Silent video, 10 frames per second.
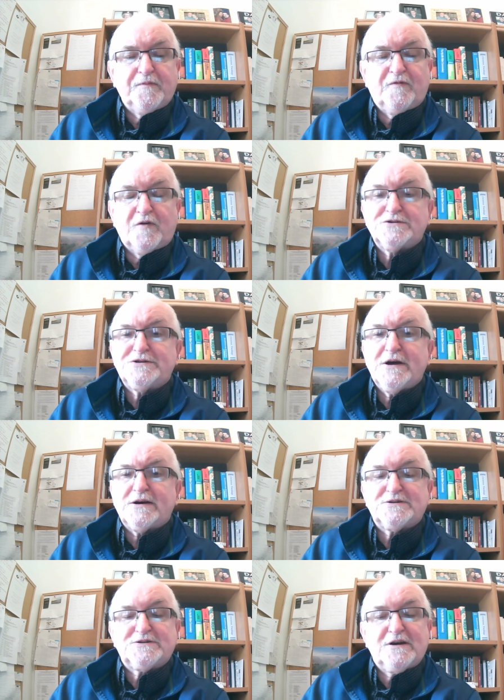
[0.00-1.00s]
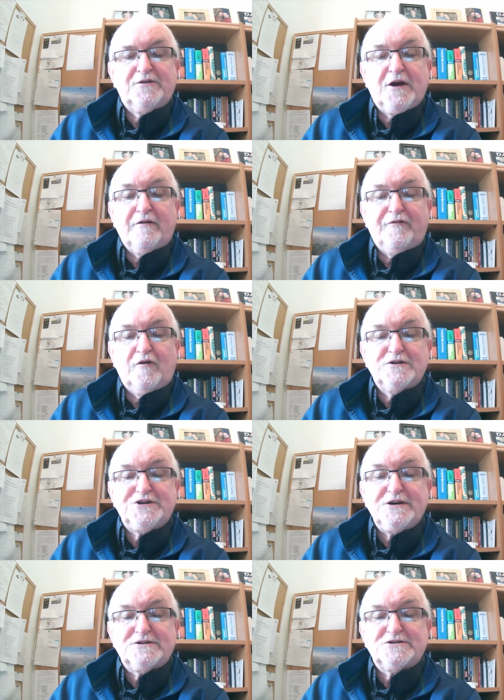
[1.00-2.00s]
Verse 6 Therefore
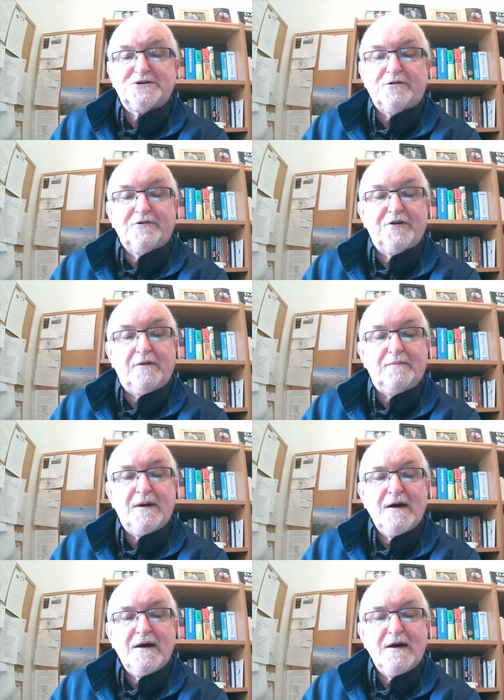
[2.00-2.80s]
Jesus told them,